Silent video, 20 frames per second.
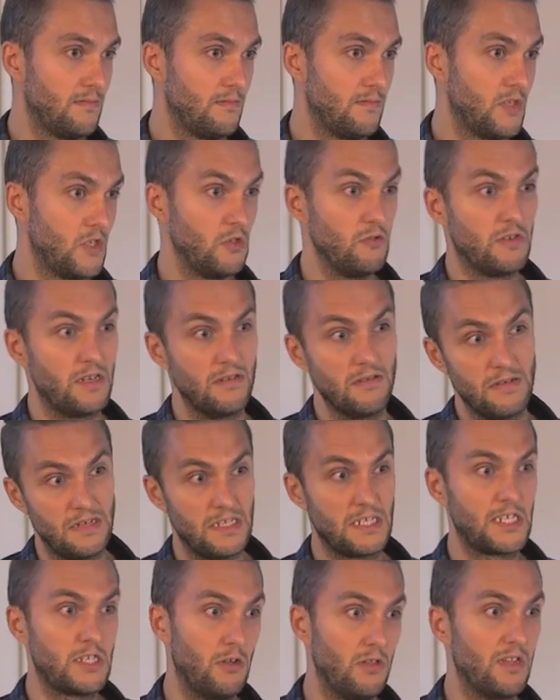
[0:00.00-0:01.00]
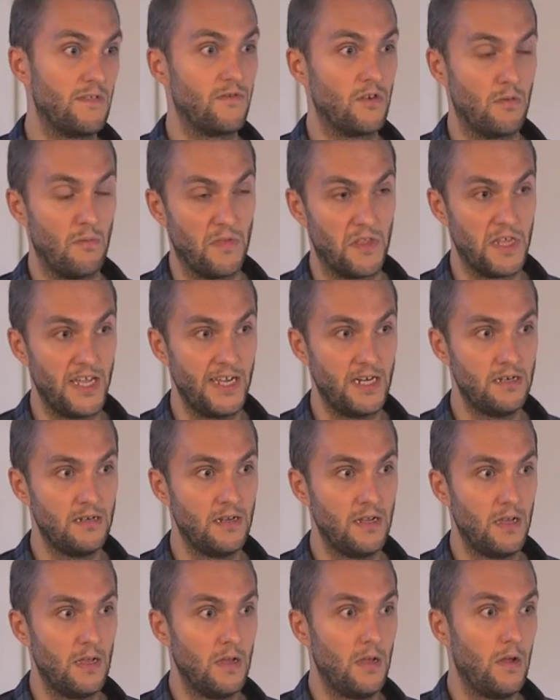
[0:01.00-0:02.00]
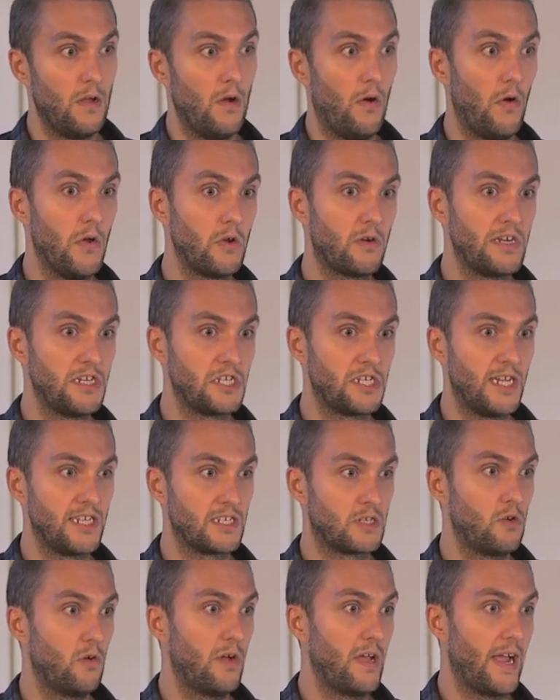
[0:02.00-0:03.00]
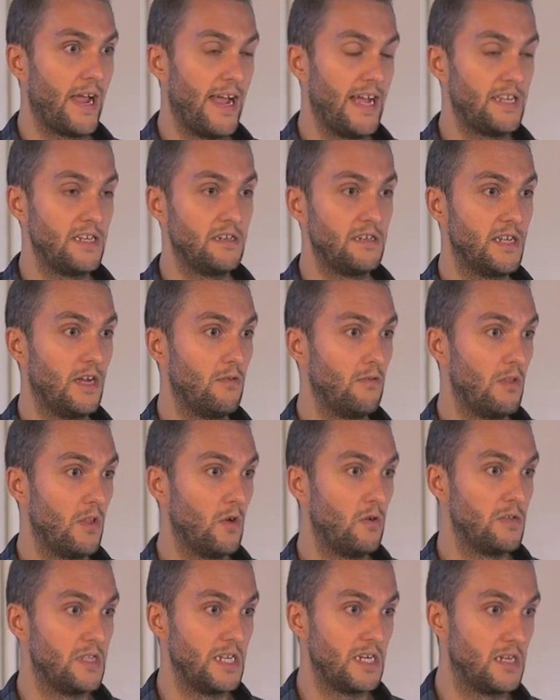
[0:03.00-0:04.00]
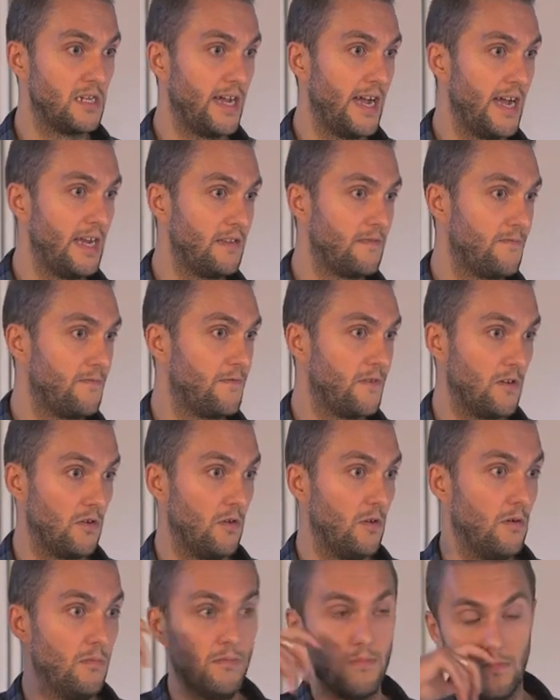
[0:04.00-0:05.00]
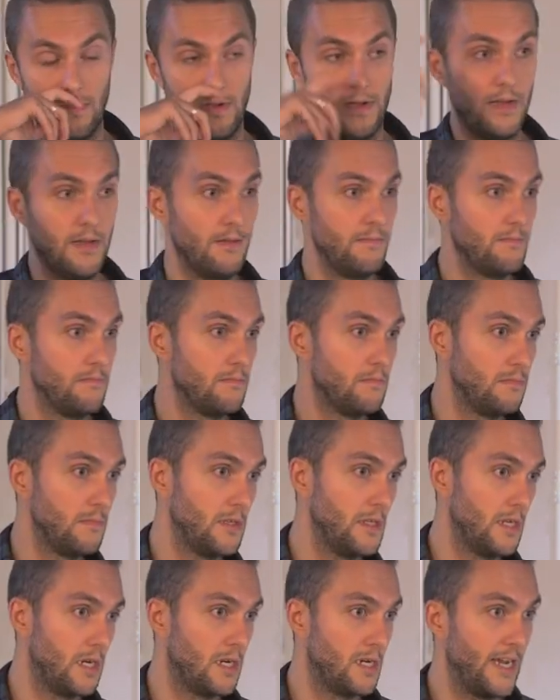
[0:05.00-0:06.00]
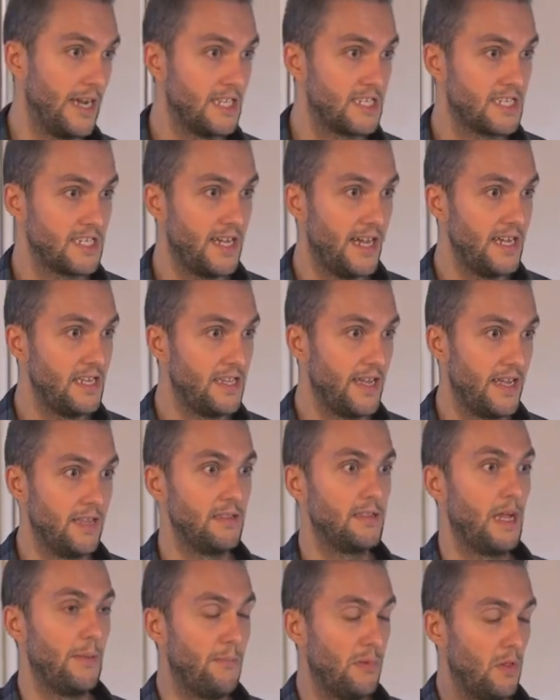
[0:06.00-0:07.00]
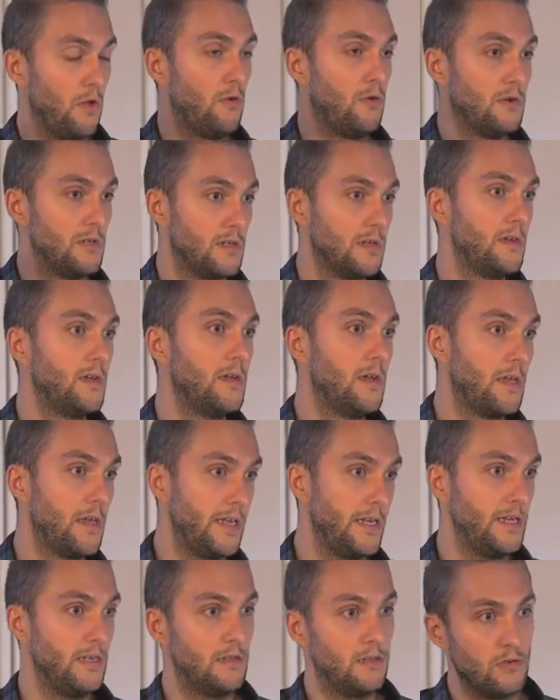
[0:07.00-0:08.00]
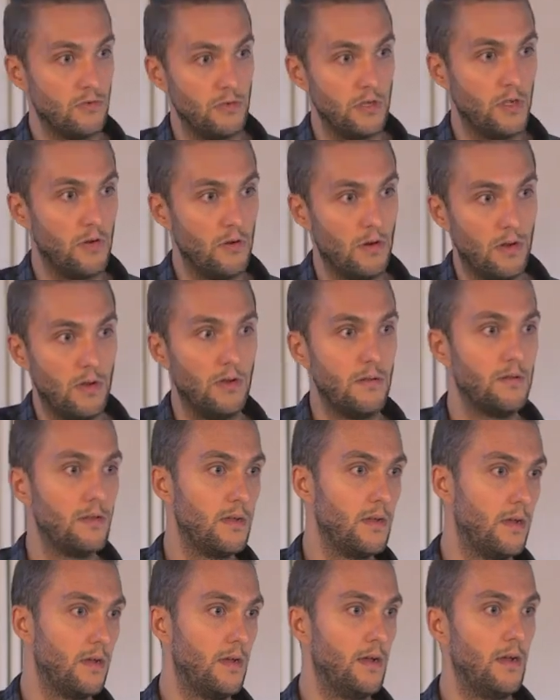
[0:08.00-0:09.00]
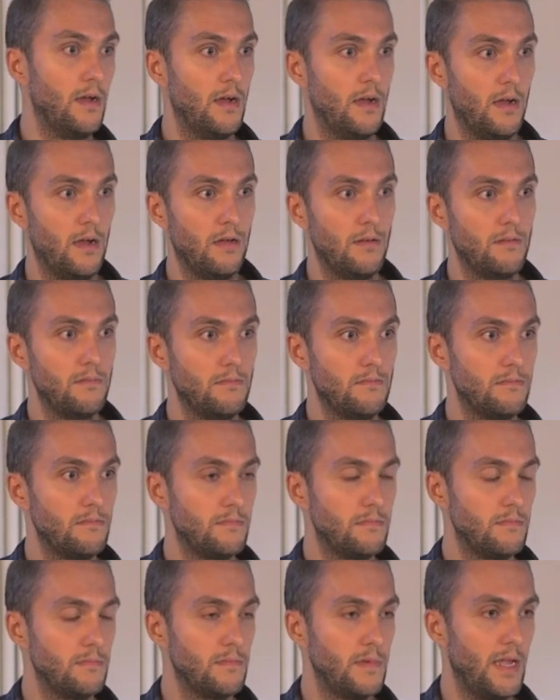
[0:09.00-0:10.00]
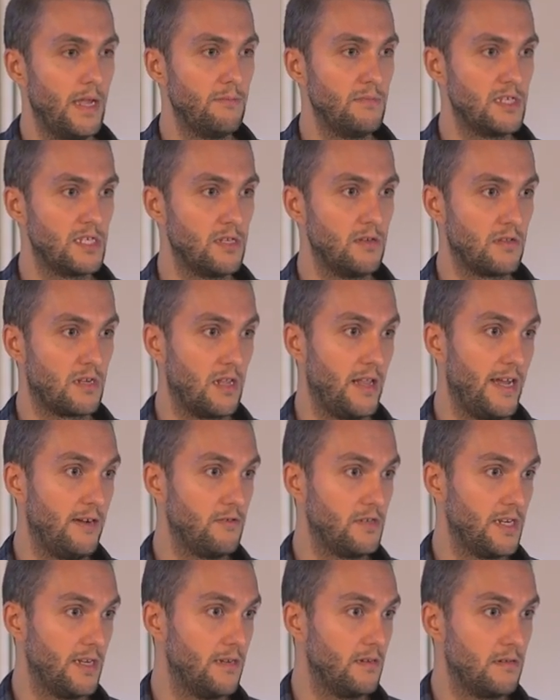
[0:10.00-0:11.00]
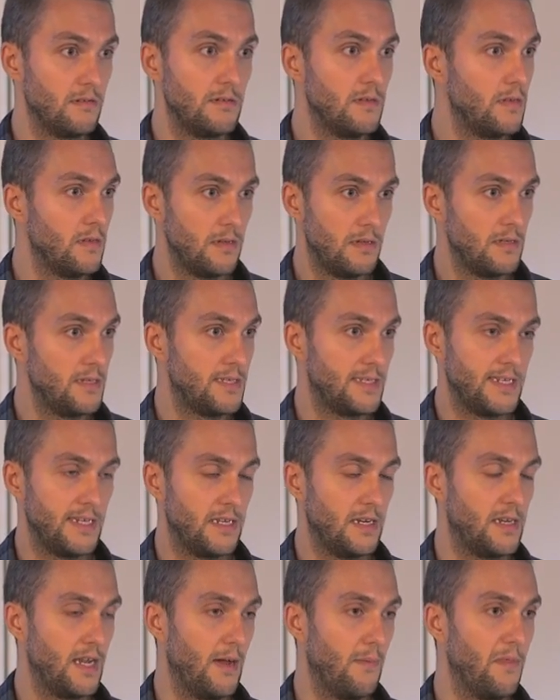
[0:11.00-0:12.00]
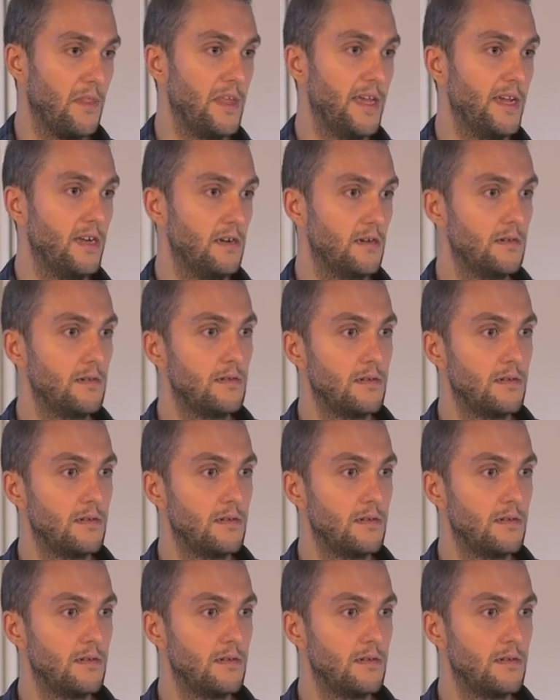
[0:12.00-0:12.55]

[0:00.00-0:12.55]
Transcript: so you can install it from there. Or you can just go ahead and download Ignite from uh, Ignite site and upload it to your uh, Amazon cloud and set it up there.